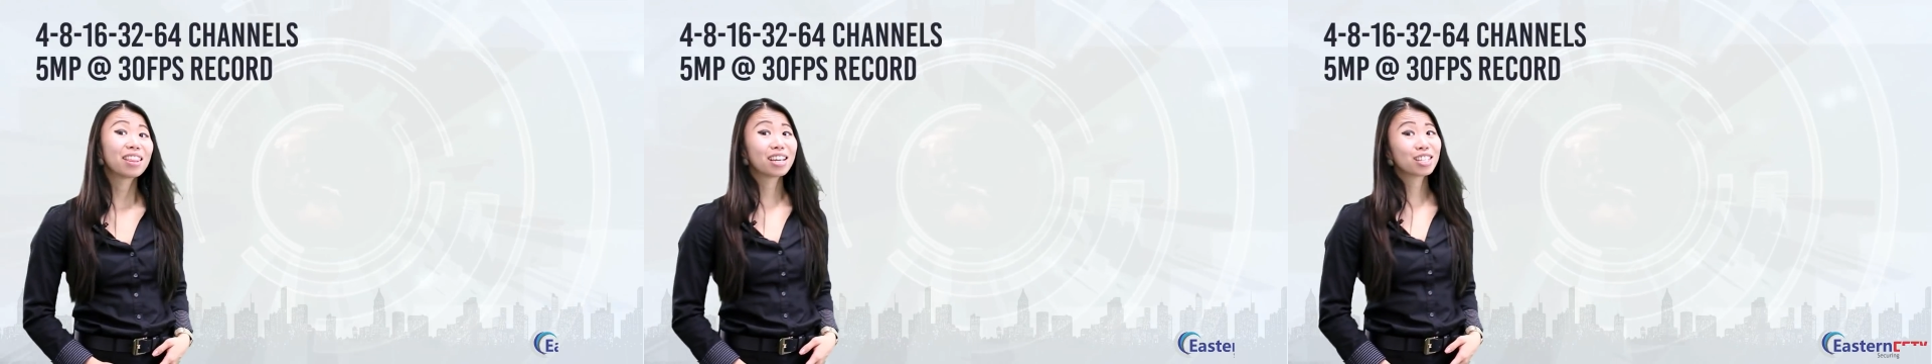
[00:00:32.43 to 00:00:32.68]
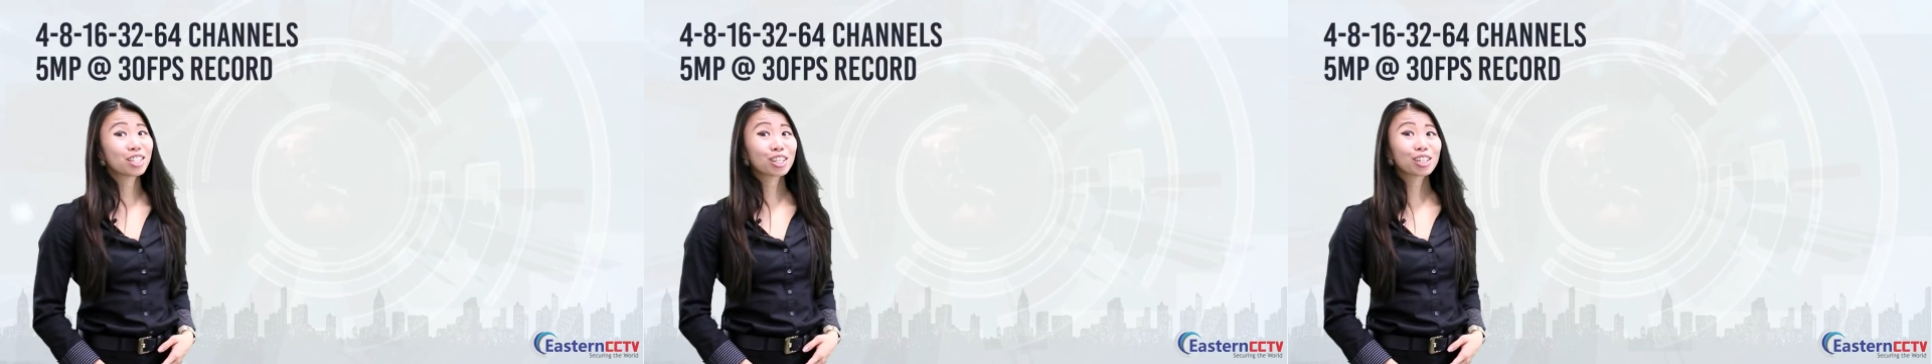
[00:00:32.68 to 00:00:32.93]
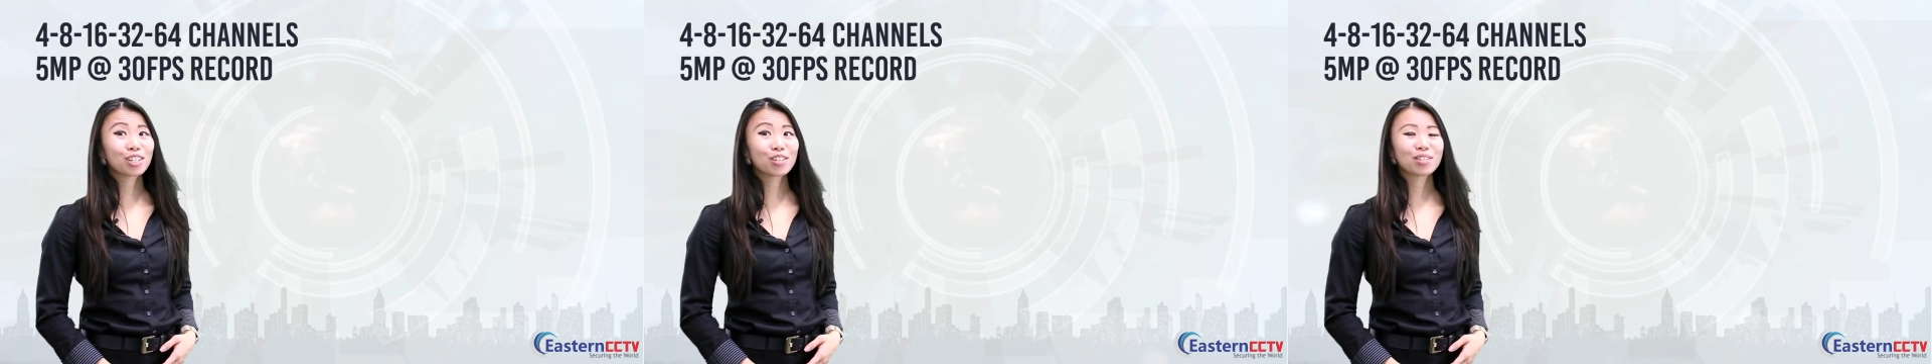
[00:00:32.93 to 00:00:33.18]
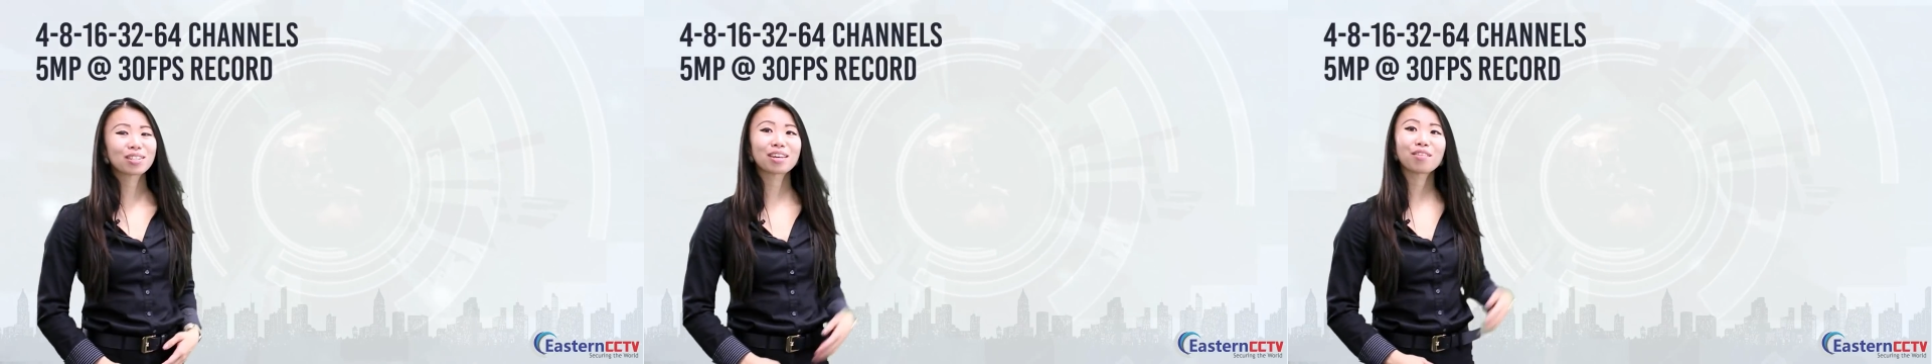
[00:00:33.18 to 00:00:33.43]
This
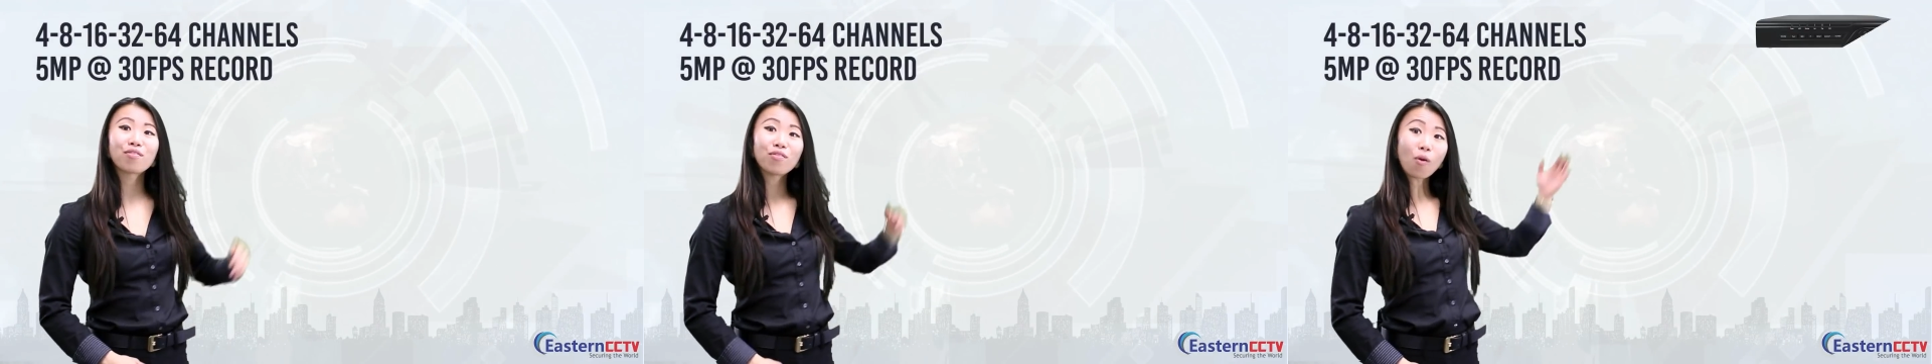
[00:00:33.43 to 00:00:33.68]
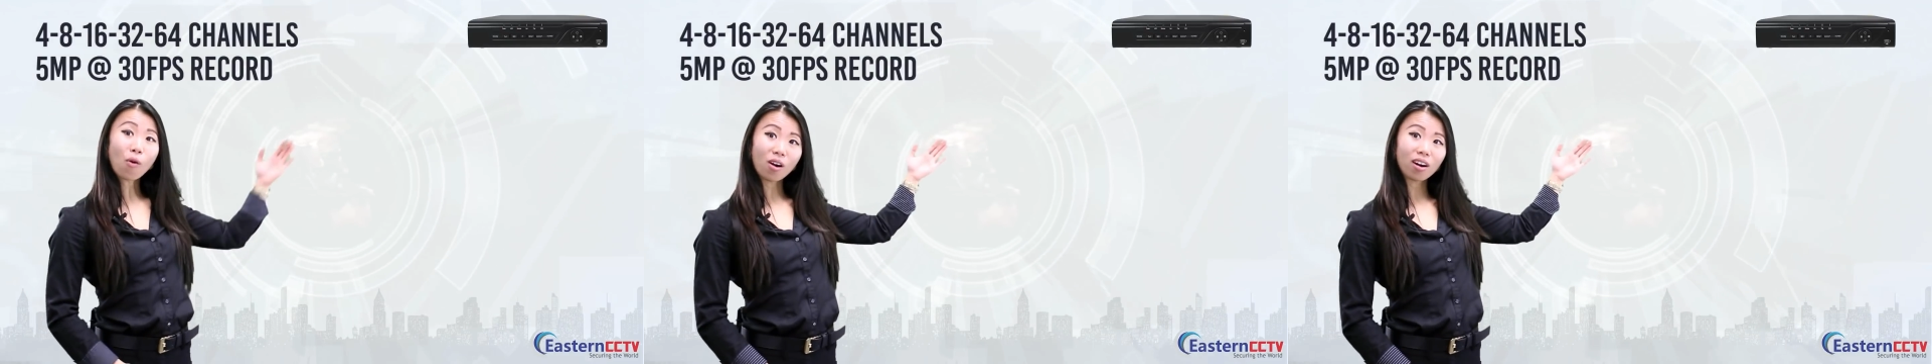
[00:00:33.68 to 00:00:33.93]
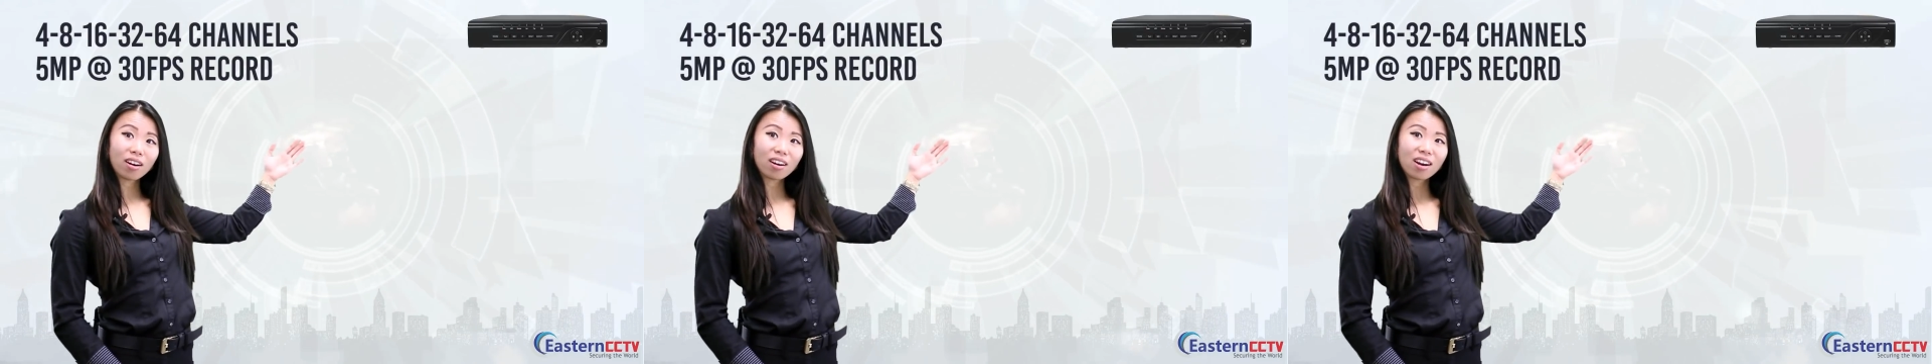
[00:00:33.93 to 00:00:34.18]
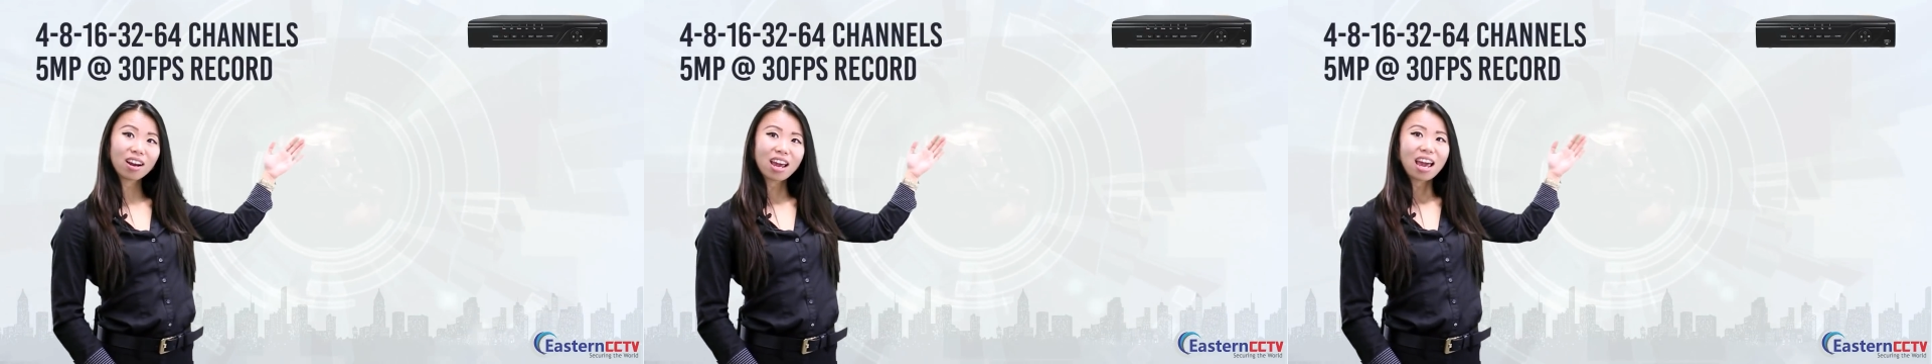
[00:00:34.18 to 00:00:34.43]
includes the 4,
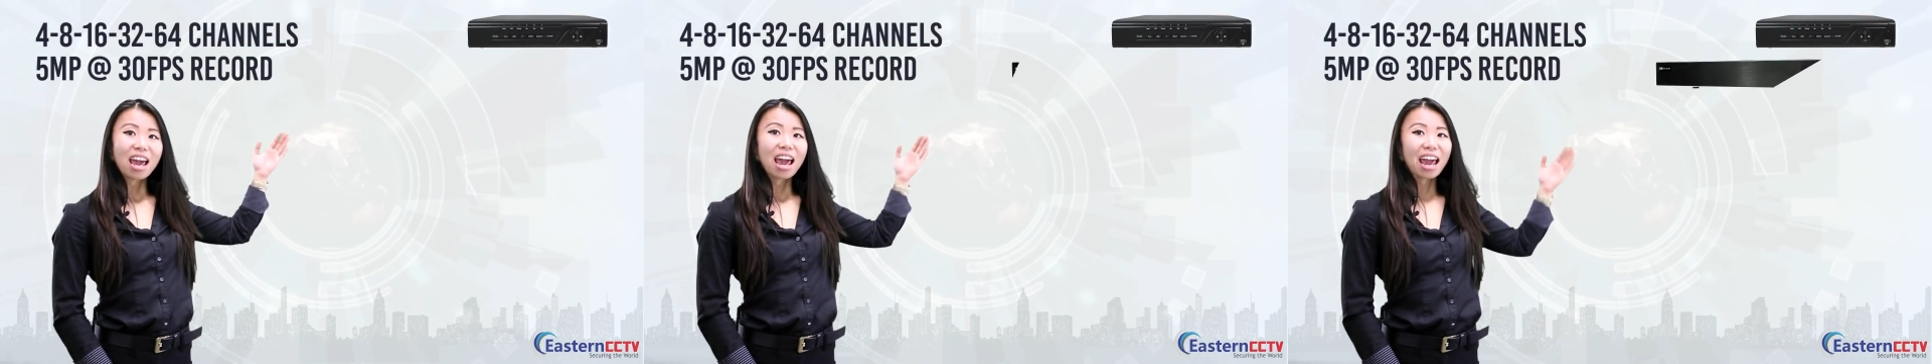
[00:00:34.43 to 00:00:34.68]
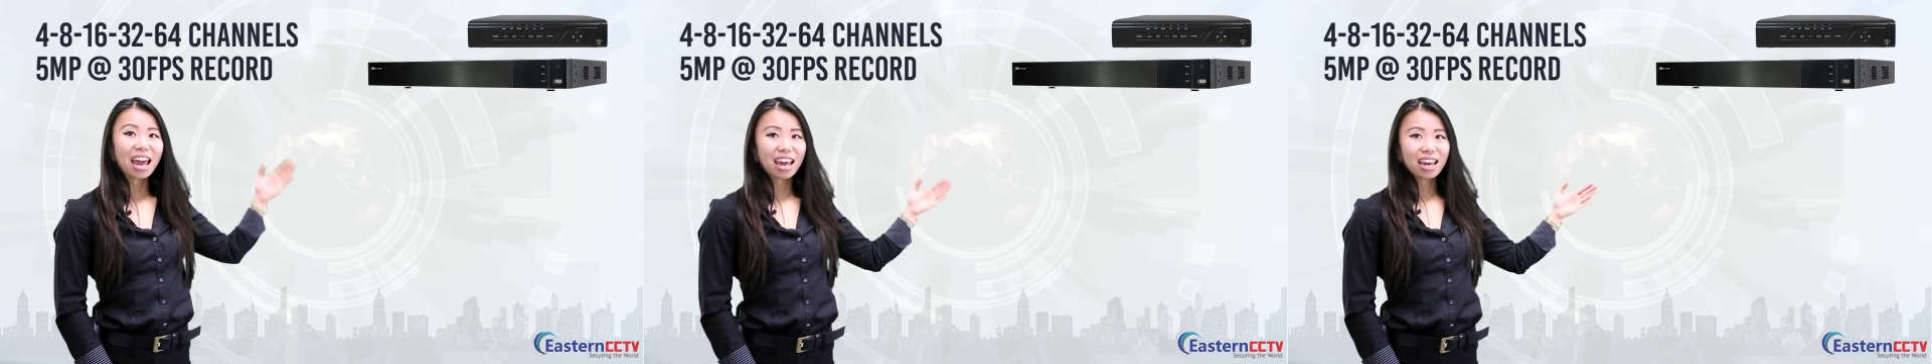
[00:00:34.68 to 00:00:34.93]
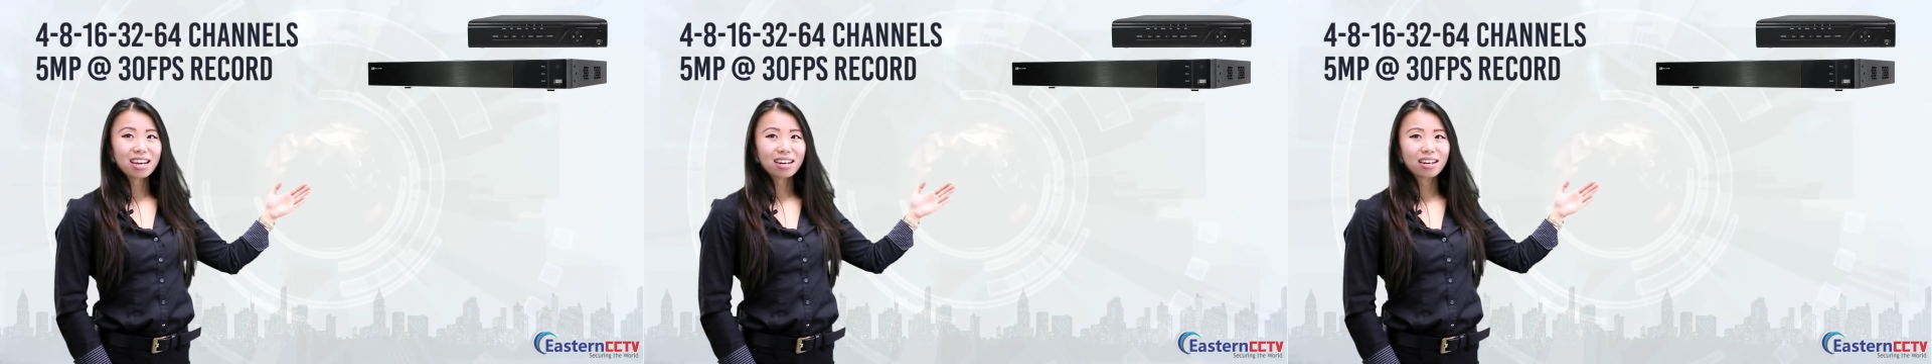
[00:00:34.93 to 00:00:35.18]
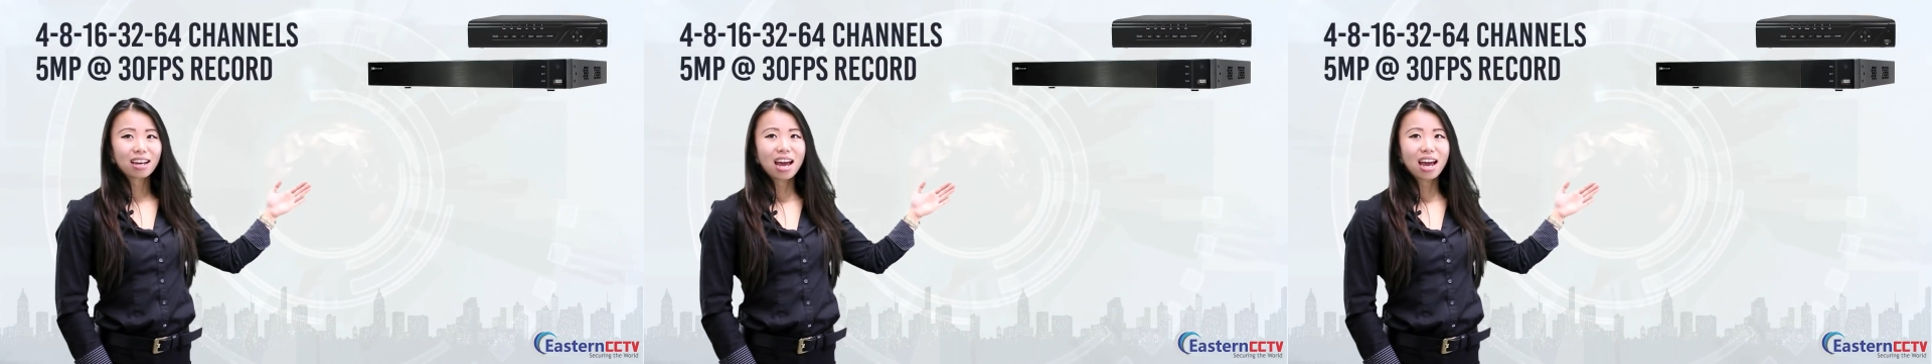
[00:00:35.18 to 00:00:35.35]
8,